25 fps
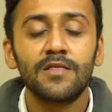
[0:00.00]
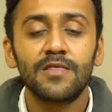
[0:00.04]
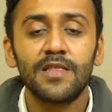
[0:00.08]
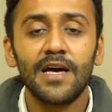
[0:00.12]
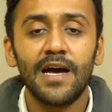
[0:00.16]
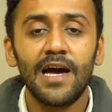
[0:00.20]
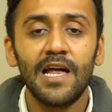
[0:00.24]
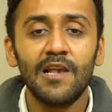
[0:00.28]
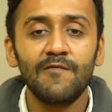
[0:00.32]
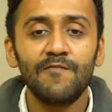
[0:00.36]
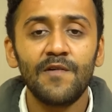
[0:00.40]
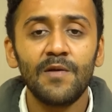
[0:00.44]
The
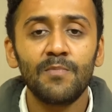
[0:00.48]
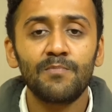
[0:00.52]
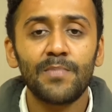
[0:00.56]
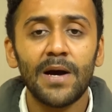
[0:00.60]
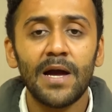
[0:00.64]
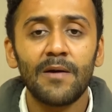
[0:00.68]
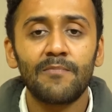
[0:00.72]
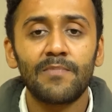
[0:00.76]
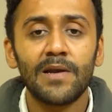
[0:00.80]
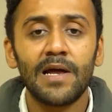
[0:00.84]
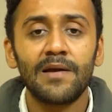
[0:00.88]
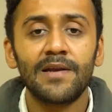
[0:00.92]
L1
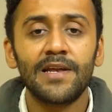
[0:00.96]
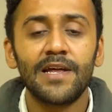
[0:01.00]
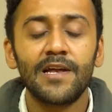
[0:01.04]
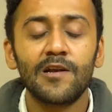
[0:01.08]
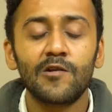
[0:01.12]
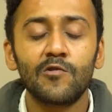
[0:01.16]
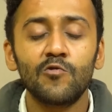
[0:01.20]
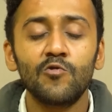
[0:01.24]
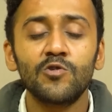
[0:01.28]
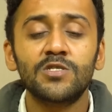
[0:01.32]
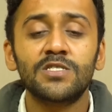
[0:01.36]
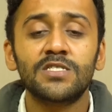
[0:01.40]
pipeline
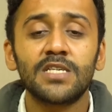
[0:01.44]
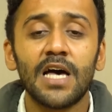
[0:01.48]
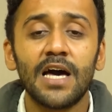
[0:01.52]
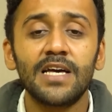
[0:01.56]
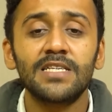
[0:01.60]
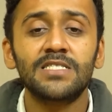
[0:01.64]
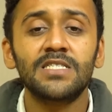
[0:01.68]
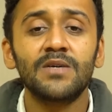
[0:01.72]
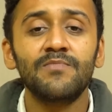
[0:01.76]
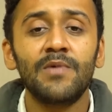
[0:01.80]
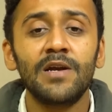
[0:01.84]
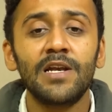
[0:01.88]
includes
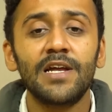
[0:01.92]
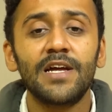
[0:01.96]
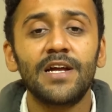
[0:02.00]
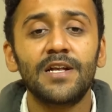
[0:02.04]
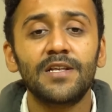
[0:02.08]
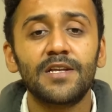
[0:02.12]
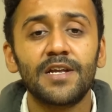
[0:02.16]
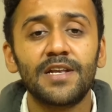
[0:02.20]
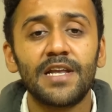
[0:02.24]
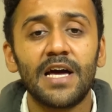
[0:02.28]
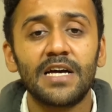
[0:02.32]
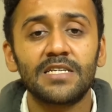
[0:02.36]
sizable
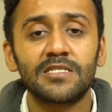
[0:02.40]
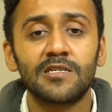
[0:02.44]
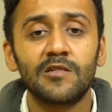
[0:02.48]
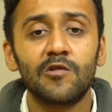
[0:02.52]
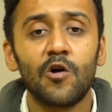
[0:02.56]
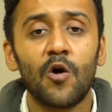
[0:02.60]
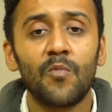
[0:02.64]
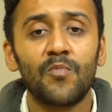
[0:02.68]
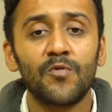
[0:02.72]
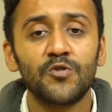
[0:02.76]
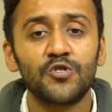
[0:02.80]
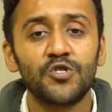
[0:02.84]
international
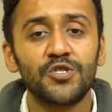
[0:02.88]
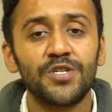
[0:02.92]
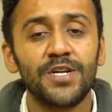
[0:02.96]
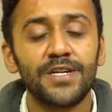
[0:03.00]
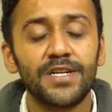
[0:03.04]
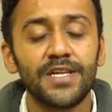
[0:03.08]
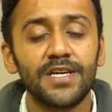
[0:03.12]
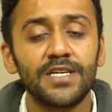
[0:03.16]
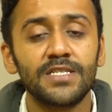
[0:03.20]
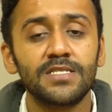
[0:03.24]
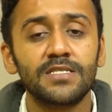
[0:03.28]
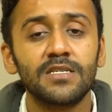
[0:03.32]

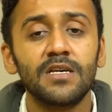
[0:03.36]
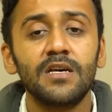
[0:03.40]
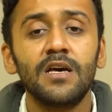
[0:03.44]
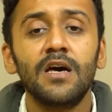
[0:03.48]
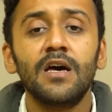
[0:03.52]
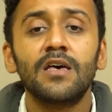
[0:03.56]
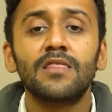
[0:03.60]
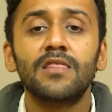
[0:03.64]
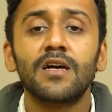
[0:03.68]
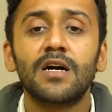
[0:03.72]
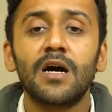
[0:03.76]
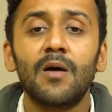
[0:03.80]
opportunities.
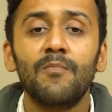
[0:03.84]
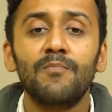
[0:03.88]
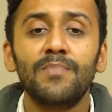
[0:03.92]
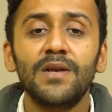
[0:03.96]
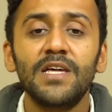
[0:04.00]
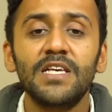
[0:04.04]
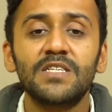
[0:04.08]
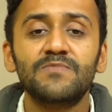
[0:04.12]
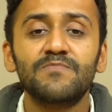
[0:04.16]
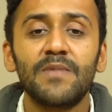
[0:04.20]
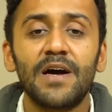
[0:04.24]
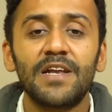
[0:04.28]
The
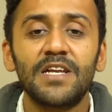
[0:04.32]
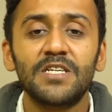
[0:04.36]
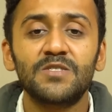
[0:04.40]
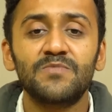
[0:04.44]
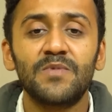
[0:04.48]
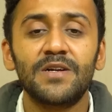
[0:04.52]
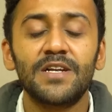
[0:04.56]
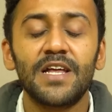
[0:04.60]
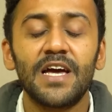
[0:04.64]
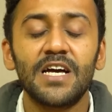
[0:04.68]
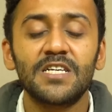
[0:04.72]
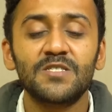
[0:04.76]
company's
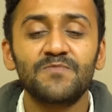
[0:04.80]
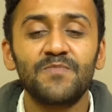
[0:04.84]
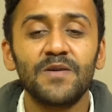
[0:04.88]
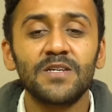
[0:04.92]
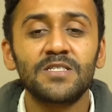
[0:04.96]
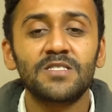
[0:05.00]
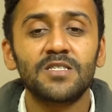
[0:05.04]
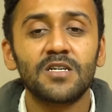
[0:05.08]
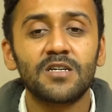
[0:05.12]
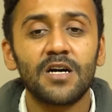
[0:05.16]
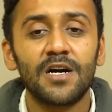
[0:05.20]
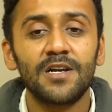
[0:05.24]
management
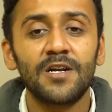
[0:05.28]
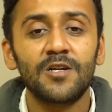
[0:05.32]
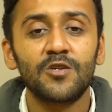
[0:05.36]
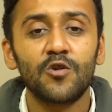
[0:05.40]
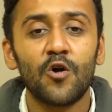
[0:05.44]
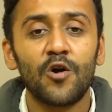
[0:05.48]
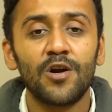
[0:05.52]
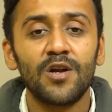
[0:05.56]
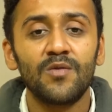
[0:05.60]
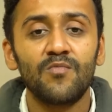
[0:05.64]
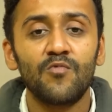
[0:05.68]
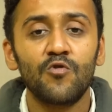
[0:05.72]
expects the current
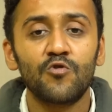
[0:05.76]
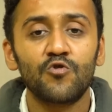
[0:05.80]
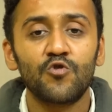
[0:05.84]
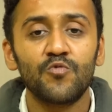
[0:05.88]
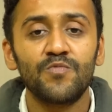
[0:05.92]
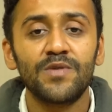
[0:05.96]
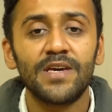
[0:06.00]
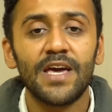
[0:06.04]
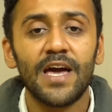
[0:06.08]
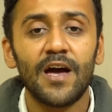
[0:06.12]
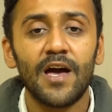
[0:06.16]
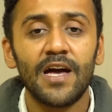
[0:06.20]
order book to
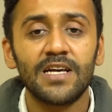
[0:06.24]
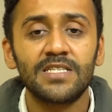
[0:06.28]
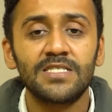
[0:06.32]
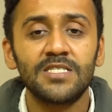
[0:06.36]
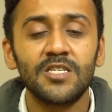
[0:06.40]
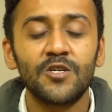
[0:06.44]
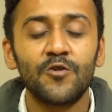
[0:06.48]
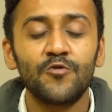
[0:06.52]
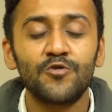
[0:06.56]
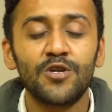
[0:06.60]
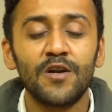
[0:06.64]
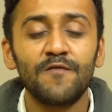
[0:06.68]
be
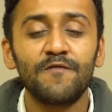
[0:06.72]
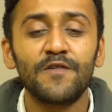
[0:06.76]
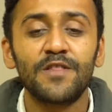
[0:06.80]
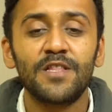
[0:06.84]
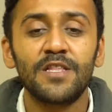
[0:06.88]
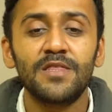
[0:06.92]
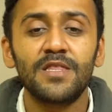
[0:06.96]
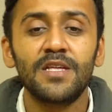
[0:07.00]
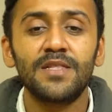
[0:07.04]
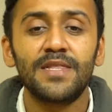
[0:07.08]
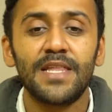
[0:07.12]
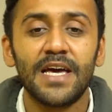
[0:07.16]
executed
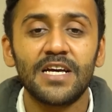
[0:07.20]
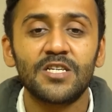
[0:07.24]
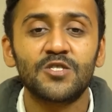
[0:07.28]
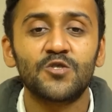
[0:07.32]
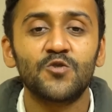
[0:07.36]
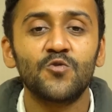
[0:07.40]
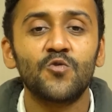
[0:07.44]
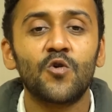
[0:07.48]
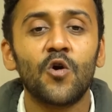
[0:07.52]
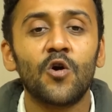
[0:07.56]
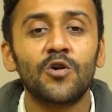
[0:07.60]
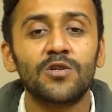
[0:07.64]
within the next
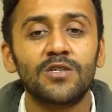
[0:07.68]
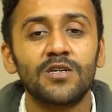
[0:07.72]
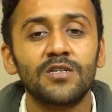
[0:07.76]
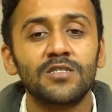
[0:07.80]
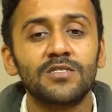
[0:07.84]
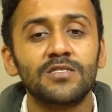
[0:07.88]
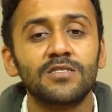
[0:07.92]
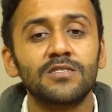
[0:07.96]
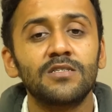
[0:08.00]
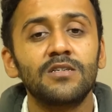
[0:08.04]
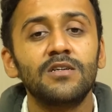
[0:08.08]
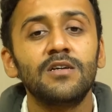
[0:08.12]
2
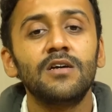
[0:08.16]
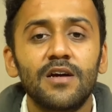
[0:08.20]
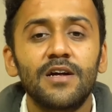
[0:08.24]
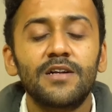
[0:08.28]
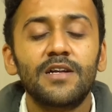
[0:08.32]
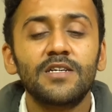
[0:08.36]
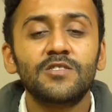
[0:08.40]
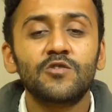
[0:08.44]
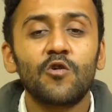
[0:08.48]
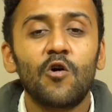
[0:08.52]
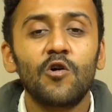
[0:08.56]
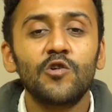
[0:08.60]
quarters. It
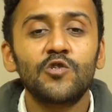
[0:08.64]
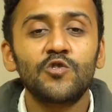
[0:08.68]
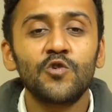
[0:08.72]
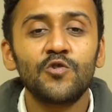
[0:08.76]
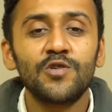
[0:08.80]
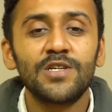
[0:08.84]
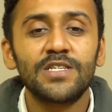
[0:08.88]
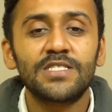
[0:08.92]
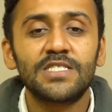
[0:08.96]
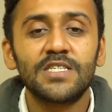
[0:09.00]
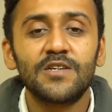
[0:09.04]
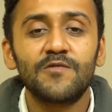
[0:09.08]
has also
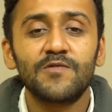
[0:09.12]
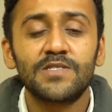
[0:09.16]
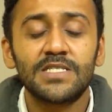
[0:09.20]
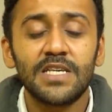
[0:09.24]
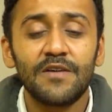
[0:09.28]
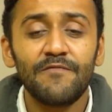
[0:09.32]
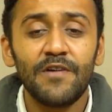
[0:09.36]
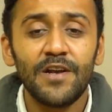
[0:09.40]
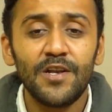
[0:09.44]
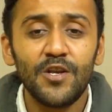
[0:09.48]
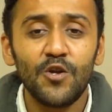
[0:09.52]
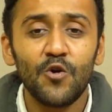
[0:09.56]
received
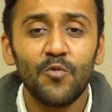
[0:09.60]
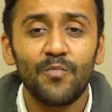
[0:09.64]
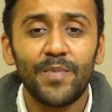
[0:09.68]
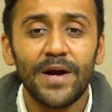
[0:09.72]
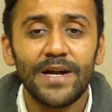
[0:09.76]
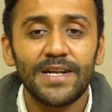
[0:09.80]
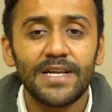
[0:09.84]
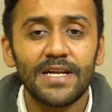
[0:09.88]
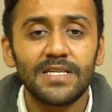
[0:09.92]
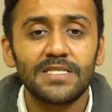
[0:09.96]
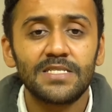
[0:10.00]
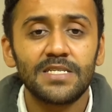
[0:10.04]
7 new
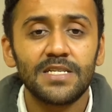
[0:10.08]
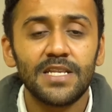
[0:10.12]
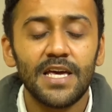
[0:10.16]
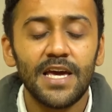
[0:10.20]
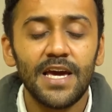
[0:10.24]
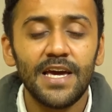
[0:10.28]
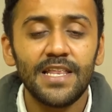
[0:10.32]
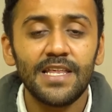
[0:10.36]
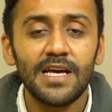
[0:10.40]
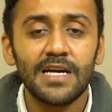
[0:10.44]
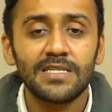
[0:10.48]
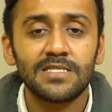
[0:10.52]
patents in
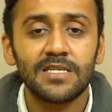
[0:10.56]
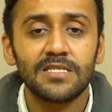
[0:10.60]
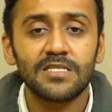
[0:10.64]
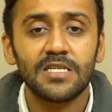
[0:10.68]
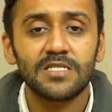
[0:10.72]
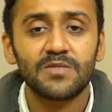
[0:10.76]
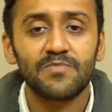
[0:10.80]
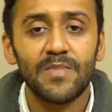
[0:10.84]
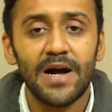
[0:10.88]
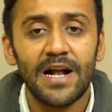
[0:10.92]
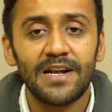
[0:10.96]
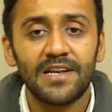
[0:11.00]
areas such
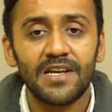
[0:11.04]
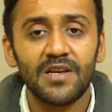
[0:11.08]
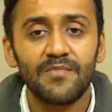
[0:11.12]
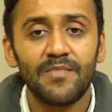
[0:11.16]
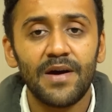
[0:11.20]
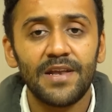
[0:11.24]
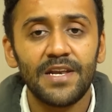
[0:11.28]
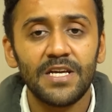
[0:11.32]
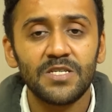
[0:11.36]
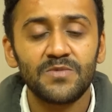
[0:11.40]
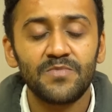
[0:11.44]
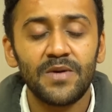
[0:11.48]
as battery
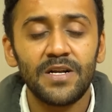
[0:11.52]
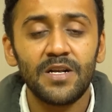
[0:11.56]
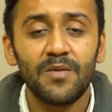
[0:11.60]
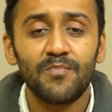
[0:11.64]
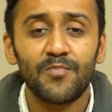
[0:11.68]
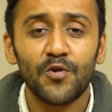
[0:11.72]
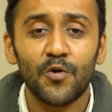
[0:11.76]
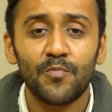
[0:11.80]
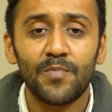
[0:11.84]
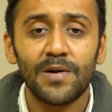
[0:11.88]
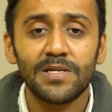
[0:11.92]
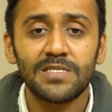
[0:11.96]
management,
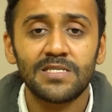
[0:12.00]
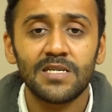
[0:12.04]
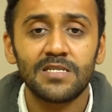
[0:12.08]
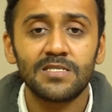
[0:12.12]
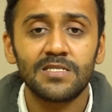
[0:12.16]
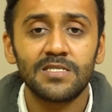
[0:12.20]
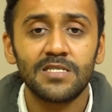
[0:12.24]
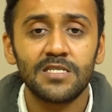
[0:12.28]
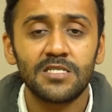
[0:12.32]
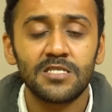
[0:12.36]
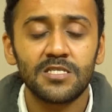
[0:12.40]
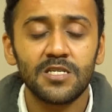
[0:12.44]
propulsion
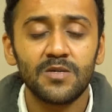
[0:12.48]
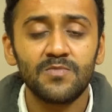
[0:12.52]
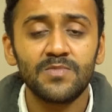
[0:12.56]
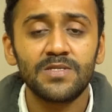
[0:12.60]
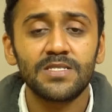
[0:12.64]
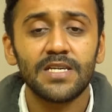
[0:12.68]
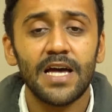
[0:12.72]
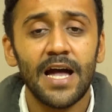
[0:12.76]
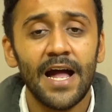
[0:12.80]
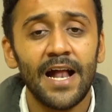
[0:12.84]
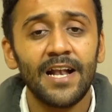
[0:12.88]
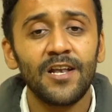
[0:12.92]

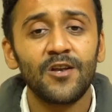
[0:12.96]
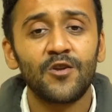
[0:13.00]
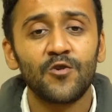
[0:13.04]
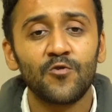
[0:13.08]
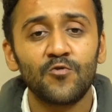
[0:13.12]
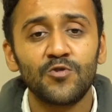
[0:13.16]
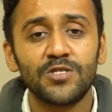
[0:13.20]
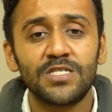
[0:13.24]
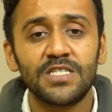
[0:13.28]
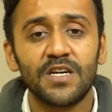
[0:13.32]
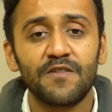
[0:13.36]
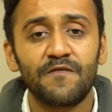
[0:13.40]
systems, and
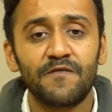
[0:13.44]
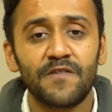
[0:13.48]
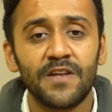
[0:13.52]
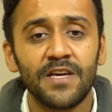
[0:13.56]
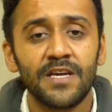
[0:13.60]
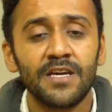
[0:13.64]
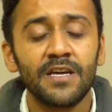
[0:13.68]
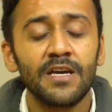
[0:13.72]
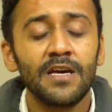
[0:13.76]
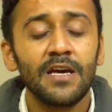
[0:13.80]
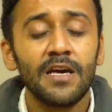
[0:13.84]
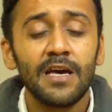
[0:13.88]
drone
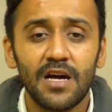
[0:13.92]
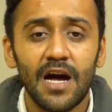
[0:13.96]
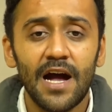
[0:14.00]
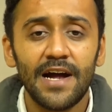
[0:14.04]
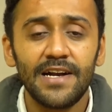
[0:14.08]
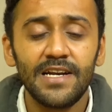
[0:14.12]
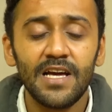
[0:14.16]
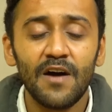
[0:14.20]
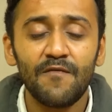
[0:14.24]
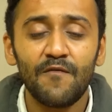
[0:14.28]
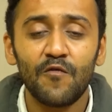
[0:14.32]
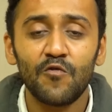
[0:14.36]
safety.
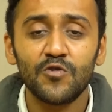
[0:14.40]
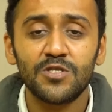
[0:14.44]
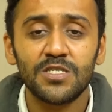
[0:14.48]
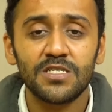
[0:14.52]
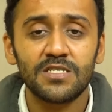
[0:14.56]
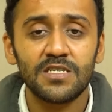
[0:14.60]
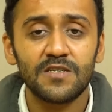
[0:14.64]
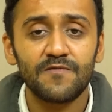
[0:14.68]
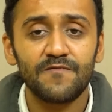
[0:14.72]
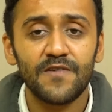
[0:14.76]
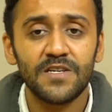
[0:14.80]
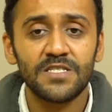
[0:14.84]
IdeaForge
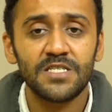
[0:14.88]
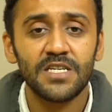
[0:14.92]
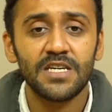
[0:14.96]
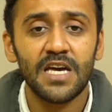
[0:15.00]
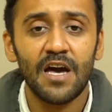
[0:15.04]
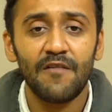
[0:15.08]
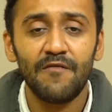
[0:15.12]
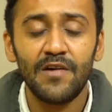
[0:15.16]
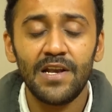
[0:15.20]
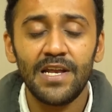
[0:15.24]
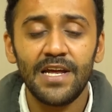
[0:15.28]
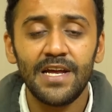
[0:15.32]
is investing
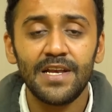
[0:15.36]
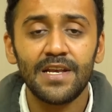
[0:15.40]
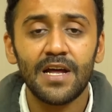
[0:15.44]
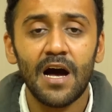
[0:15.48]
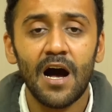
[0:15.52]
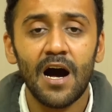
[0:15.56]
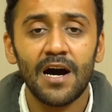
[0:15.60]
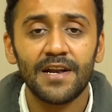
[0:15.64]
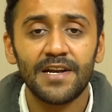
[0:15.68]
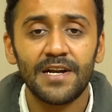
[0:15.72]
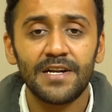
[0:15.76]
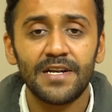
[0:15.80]
heavily in
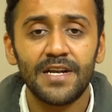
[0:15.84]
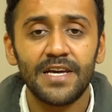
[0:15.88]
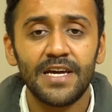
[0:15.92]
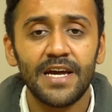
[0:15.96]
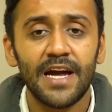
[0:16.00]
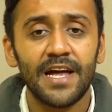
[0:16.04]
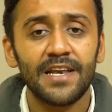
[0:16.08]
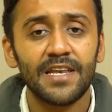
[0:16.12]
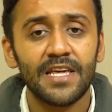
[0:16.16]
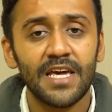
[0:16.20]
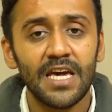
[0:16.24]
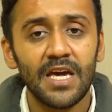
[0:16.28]
R&D
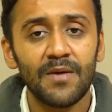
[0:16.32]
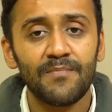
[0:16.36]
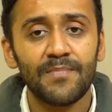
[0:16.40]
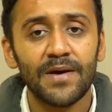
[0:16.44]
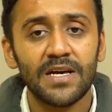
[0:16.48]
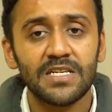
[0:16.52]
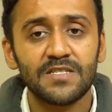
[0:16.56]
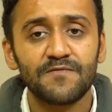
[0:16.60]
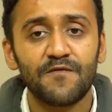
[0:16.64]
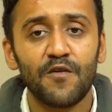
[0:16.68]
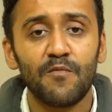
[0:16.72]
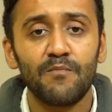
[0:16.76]
and
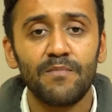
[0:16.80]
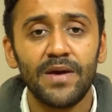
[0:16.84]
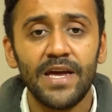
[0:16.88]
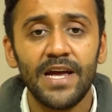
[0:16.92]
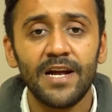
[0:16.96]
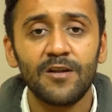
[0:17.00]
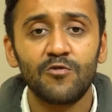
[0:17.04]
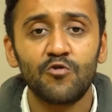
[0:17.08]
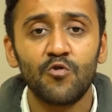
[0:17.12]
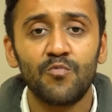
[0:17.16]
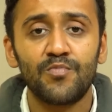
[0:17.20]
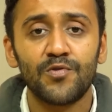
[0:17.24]
CAPEX for
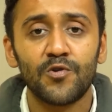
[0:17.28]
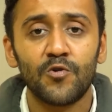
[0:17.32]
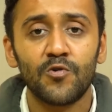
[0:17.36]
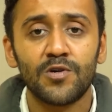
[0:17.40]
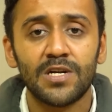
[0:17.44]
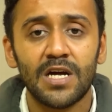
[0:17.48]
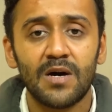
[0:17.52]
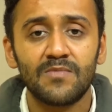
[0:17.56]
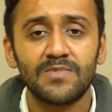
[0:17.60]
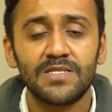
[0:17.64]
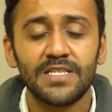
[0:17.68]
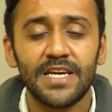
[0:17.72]
Make-2
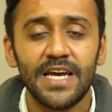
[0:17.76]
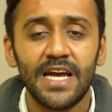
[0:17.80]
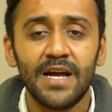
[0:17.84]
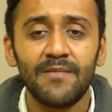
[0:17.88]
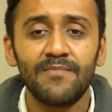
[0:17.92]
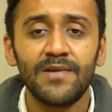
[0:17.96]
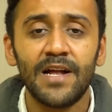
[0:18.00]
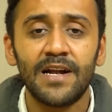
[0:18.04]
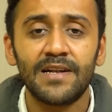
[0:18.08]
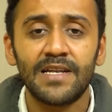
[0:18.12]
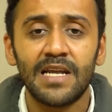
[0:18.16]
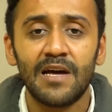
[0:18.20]
programs
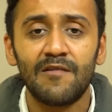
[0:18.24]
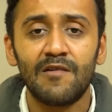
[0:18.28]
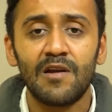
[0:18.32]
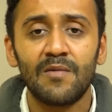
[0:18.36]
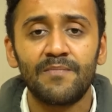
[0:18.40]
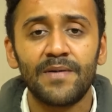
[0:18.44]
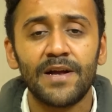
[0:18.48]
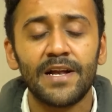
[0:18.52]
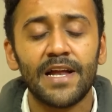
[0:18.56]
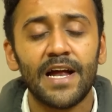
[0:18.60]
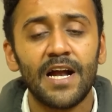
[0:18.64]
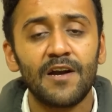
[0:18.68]
aimed at
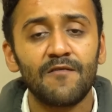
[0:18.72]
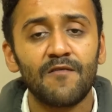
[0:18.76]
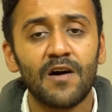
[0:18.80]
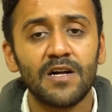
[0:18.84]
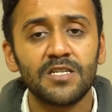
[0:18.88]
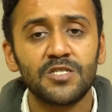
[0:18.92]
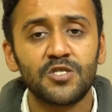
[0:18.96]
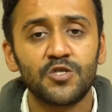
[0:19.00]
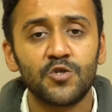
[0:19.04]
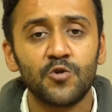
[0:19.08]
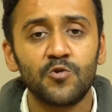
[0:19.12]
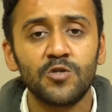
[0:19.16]
developing
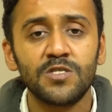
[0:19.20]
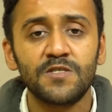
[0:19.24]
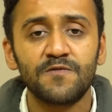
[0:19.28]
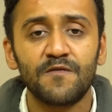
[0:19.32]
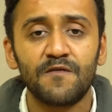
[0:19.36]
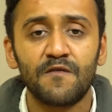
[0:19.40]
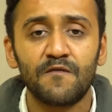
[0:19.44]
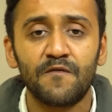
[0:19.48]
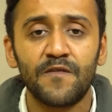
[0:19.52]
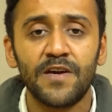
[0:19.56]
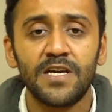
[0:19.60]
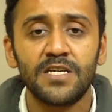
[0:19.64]
advanced drones
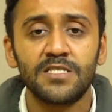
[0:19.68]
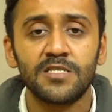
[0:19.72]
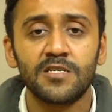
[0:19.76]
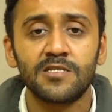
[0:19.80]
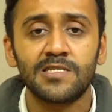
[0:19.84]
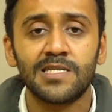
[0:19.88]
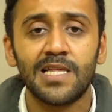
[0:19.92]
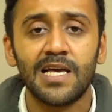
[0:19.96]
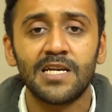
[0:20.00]
with features